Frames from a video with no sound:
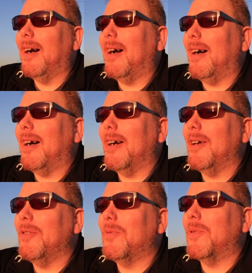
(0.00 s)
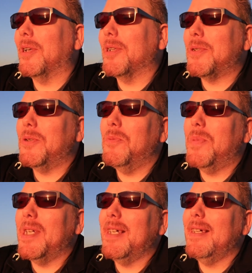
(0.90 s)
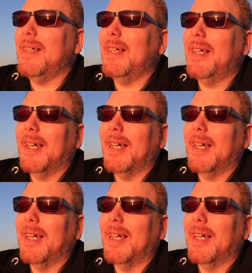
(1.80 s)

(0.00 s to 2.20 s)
I wanted to be